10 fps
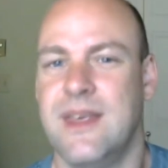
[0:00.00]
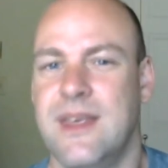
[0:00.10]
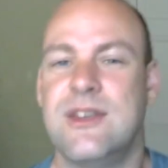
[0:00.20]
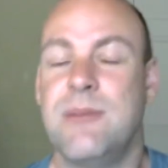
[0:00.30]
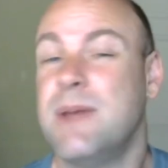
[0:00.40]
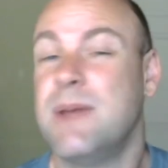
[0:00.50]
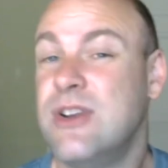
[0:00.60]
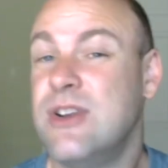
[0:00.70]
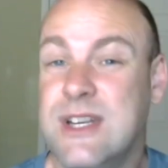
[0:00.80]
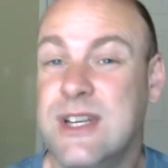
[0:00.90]
Sometimes you
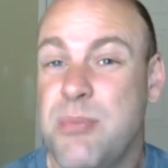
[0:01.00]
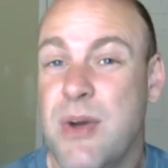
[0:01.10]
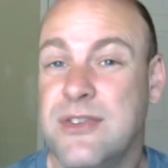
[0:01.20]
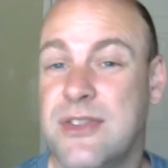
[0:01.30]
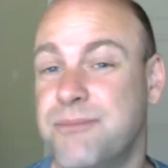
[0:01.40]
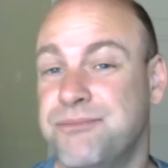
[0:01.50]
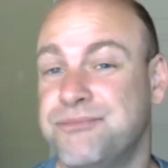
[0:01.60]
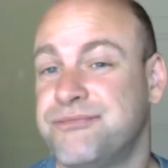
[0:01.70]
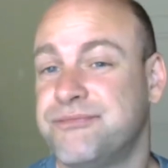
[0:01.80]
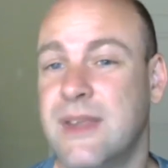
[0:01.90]
don't need to press them.
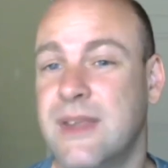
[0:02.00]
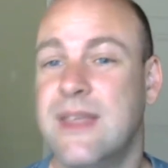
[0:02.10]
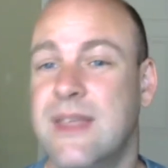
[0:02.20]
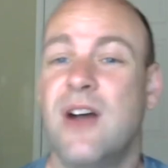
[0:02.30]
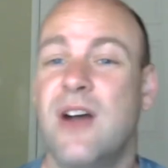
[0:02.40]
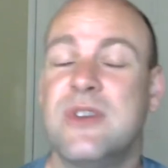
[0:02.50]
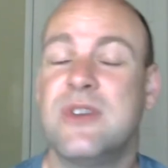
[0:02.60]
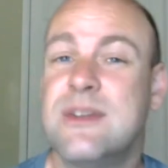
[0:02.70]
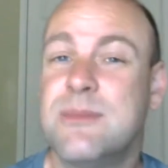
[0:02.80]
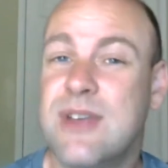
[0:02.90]
They
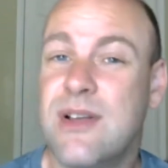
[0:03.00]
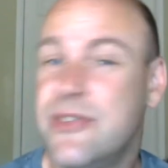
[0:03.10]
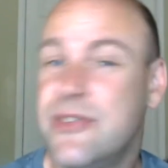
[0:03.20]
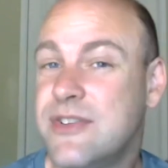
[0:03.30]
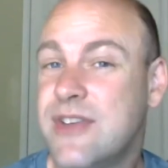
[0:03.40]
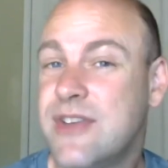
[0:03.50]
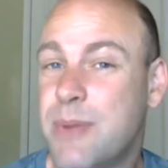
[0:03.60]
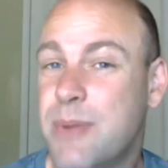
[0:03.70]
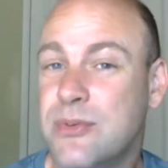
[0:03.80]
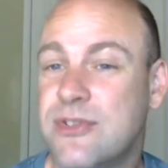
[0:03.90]
contradict themselves in the same
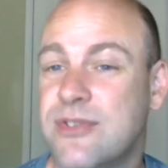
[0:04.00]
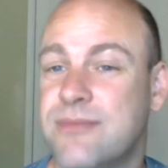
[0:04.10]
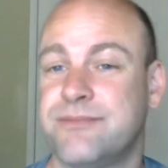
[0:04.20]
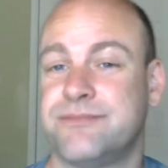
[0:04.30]
post.